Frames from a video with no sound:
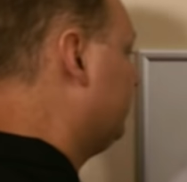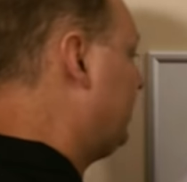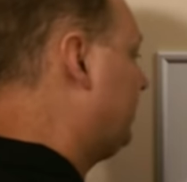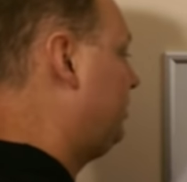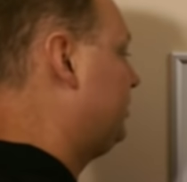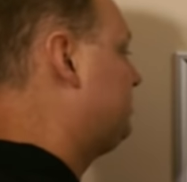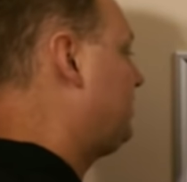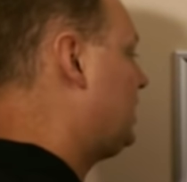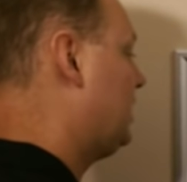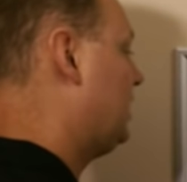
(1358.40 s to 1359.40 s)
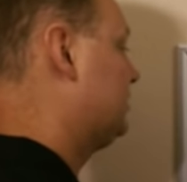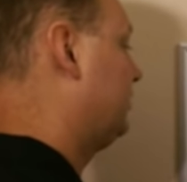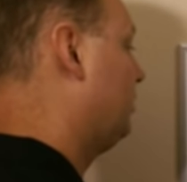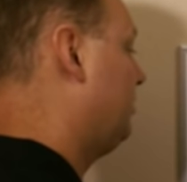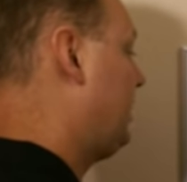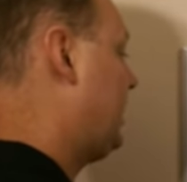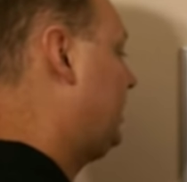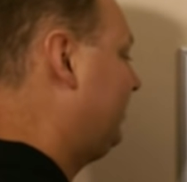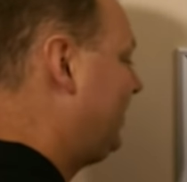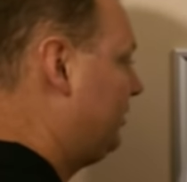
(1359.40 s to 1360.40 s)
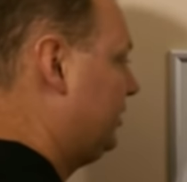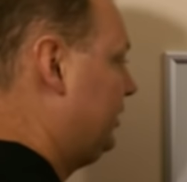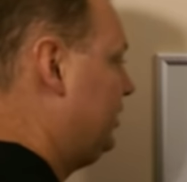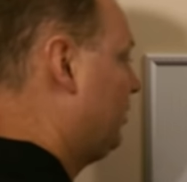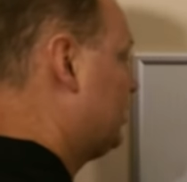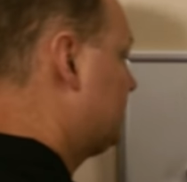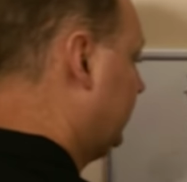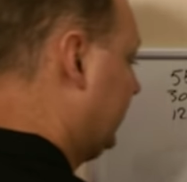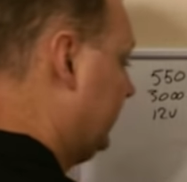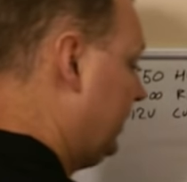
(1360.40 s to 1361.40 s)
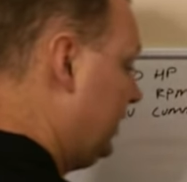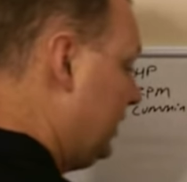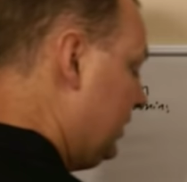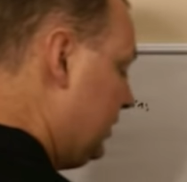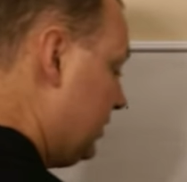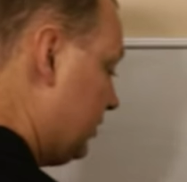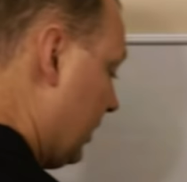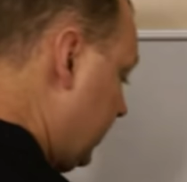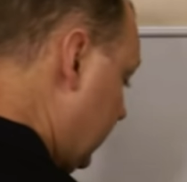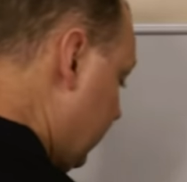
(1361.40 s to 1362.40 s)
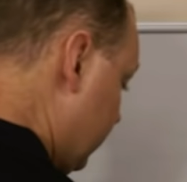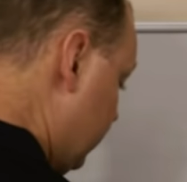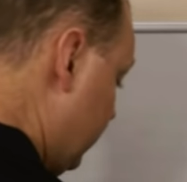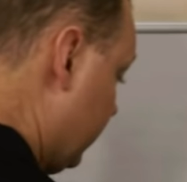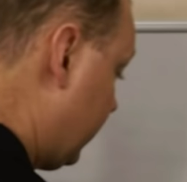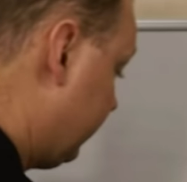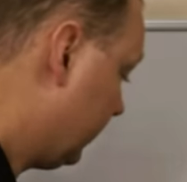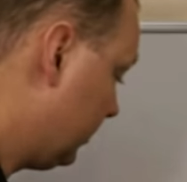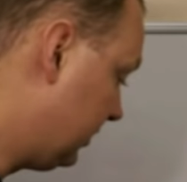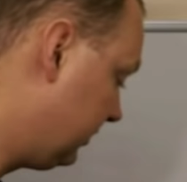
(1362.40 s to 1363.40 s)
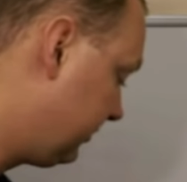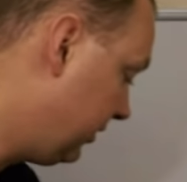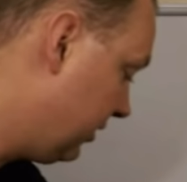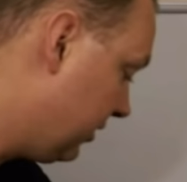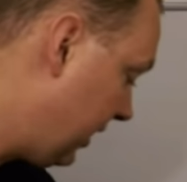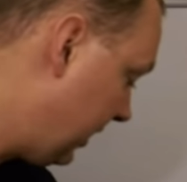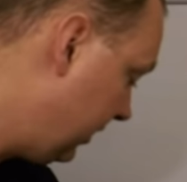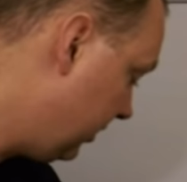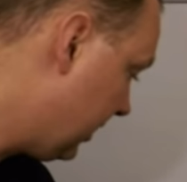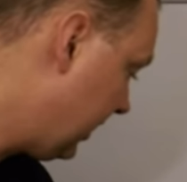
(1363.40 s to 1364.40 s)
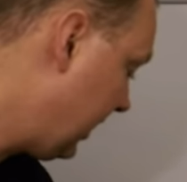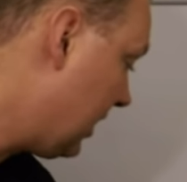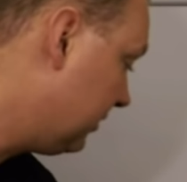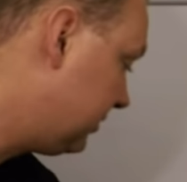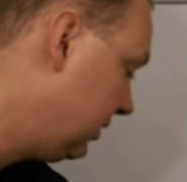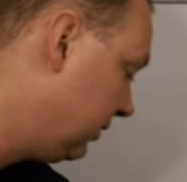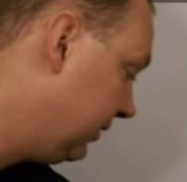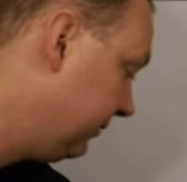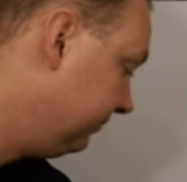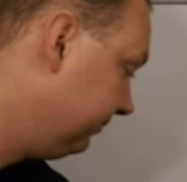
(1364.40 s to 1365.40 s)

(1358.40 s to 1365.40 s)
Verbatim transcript: you may want to push pause, back. Well, you can watch it again. I'm going to give you your conversion for your, your altitude.